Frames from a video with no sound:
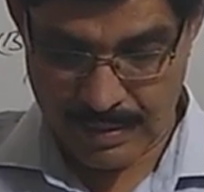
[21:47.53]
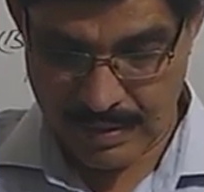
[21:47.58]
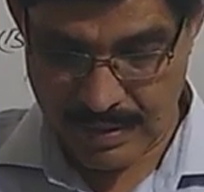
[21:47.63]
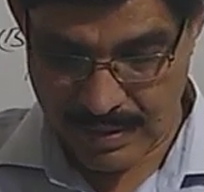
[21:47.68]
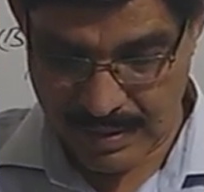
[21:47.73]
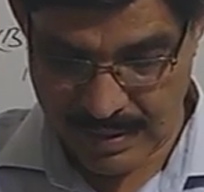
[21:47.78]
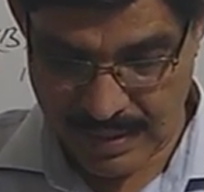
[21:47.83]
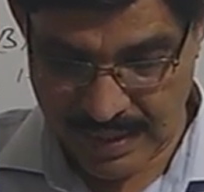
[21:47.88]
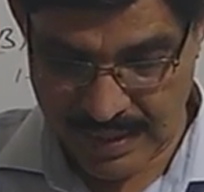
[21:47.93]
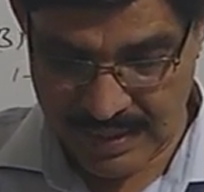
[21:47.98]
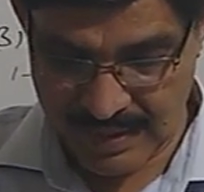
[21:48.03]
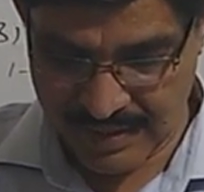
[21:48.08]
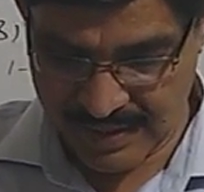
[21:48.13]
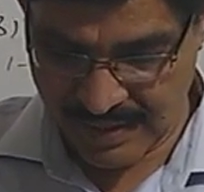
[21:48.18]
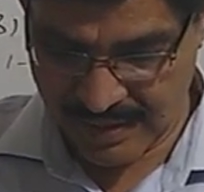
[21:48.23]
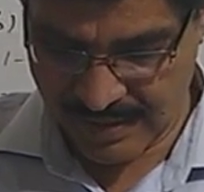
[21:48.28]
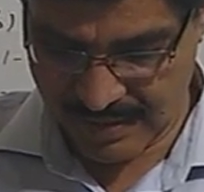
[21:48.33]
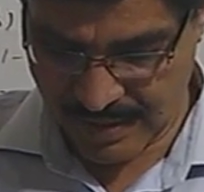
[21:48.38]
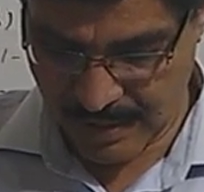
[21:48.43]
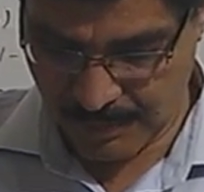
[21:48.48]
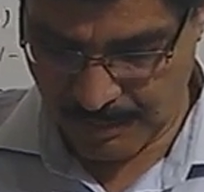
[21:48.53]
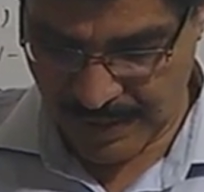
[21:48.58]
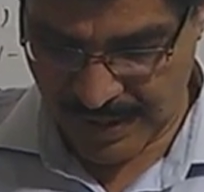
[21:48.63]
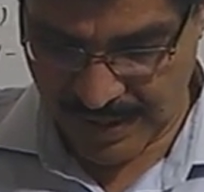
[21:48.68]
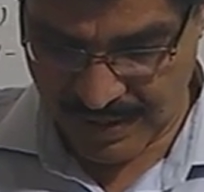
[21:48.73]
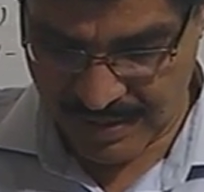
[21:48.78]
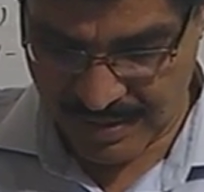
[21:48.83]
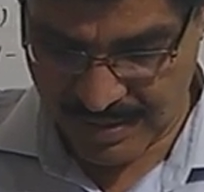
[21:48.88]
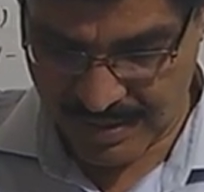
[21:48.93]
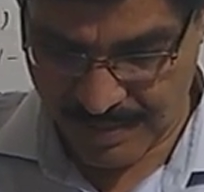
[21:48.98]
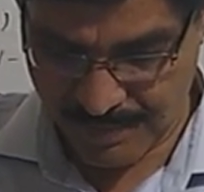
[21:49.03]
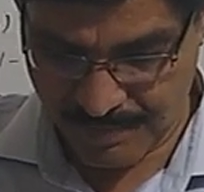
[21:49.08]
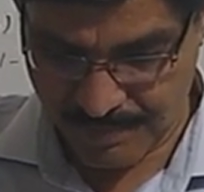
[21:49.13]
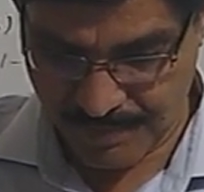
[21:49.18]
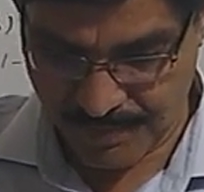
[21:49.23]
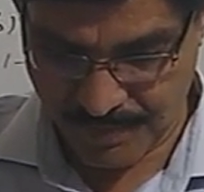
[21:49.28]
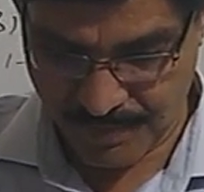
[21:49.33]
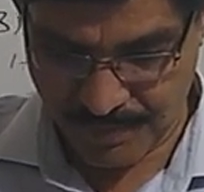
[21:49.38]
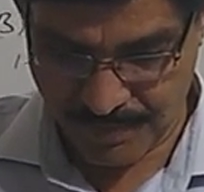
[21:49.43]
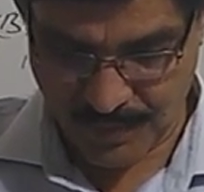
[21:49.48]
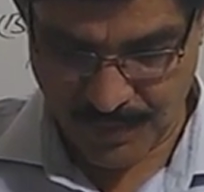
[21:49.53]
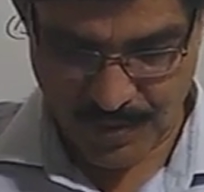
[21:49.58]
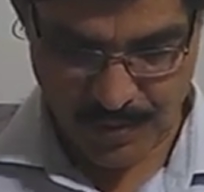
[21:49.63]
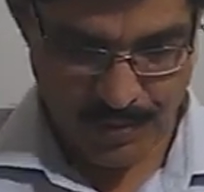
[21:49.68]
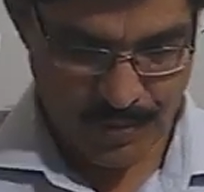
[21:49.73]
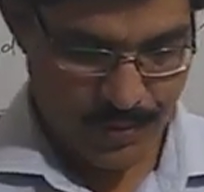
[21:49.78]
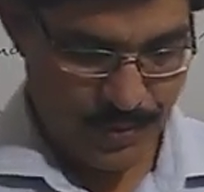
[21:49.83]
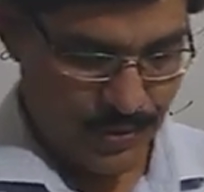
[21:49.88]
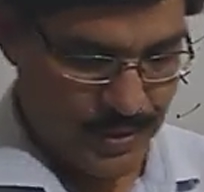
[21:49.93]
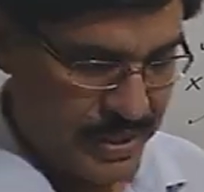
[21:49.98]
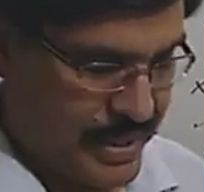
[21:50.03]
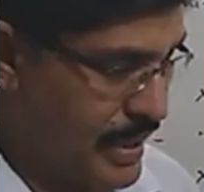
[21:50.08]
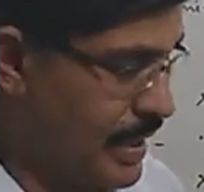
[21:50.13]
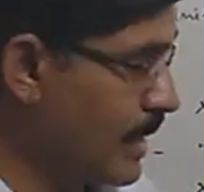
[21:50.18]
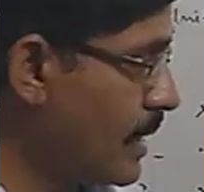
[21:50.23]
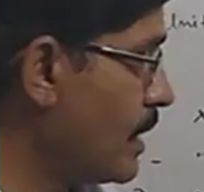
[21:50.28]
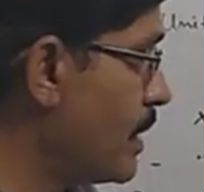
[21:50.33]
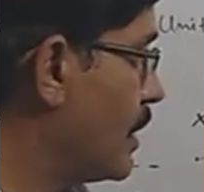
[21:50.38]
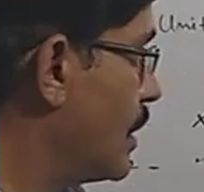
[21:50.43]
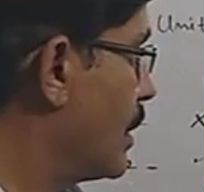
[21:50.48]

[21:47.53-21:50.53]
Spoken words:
The second thing is space. Okay,